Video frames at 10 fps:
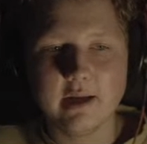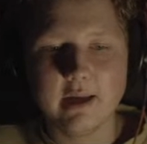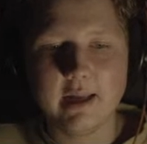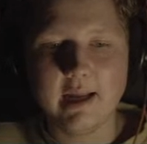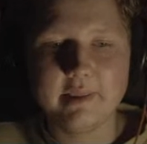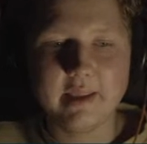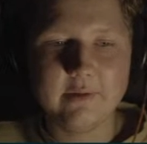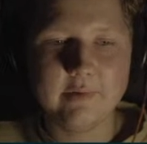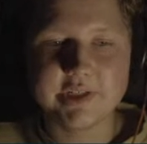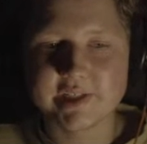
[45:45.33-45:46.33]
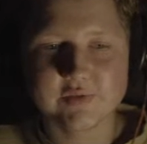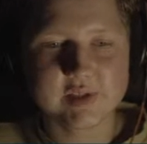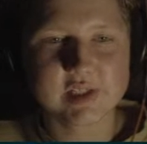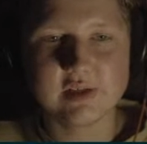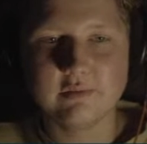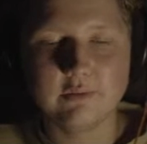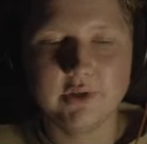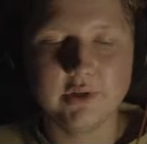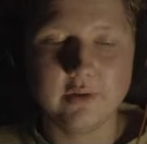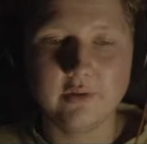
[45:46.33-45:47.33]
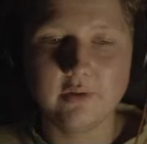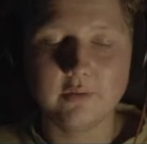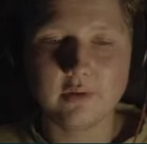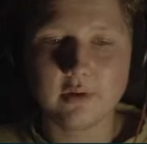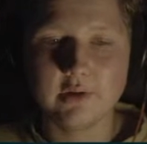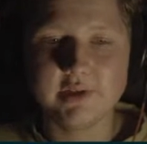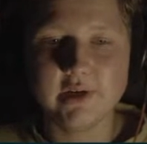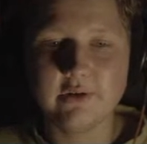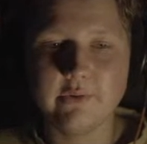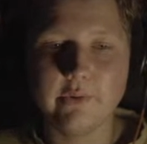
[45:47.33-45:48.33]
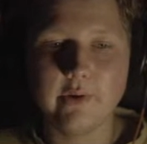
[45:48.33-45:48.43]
And then we just continue